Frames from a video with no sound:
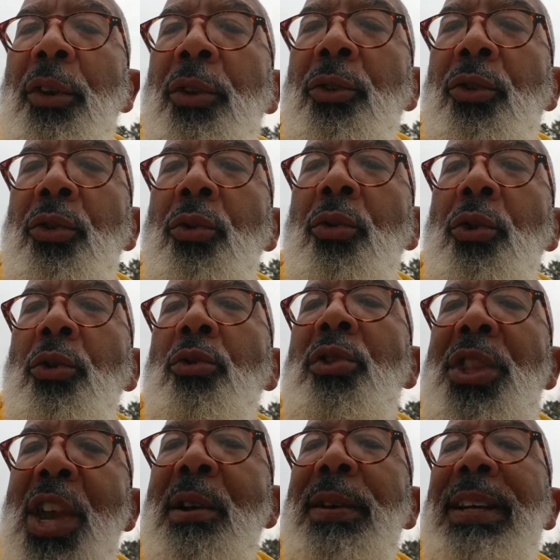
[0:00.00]
to use
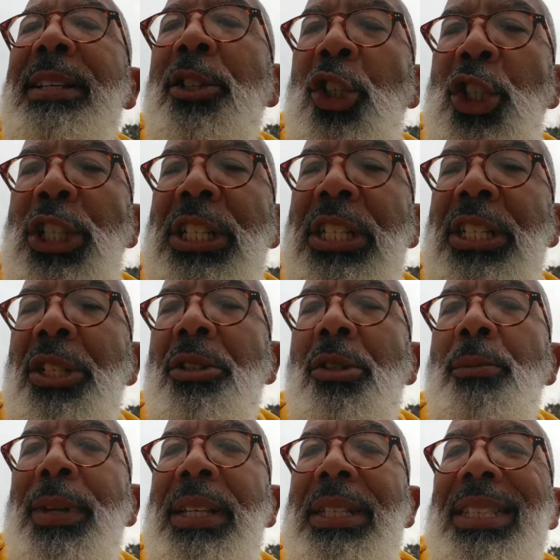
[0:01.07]
their energy to
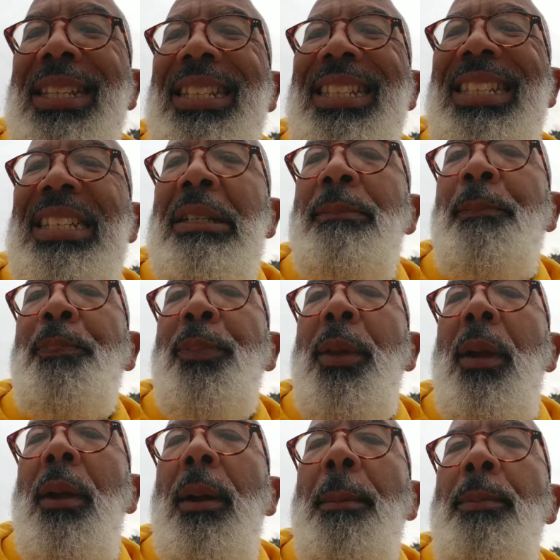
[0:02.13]
basically
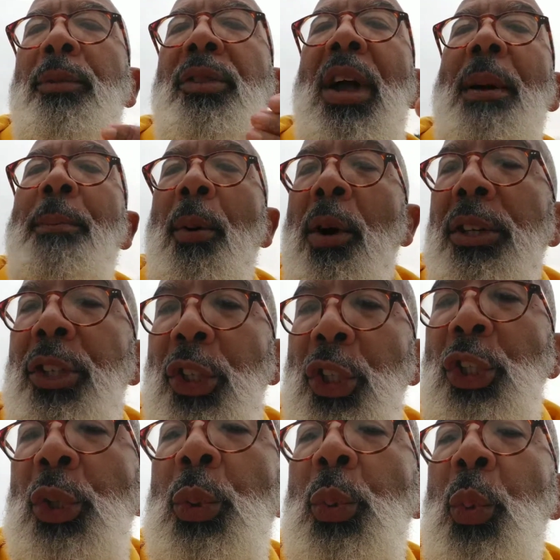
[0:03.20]
dump onto
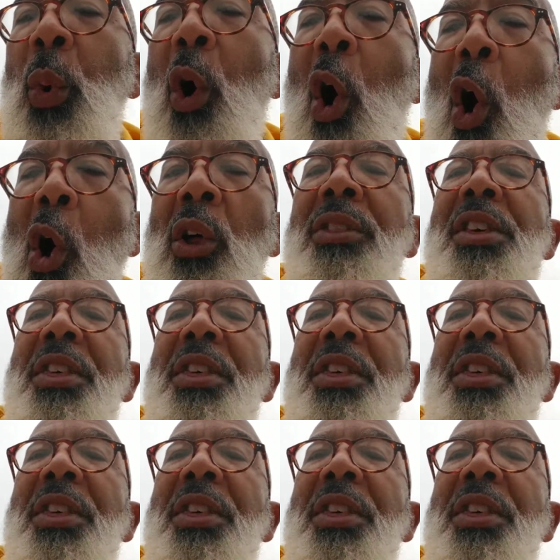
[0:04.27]
you all the